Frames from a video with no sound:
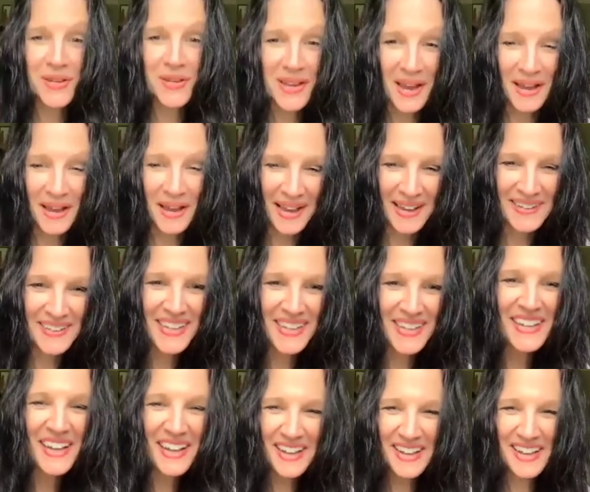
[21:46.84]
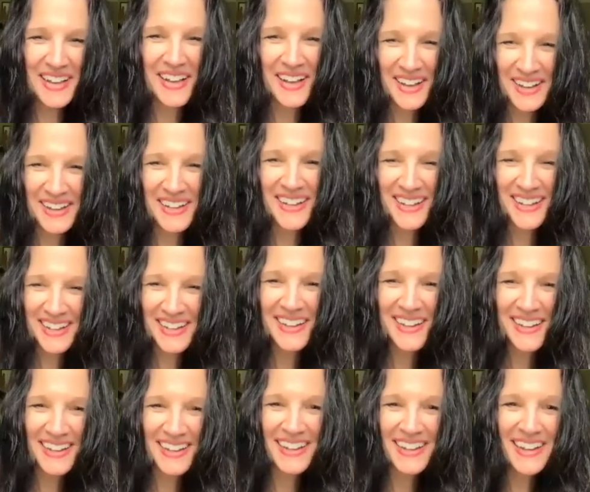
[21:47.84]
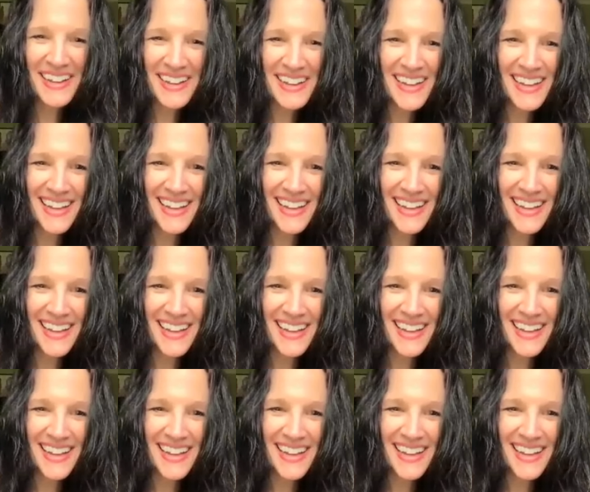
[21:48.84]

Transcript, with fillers: Who am I talking to, man, in the first place?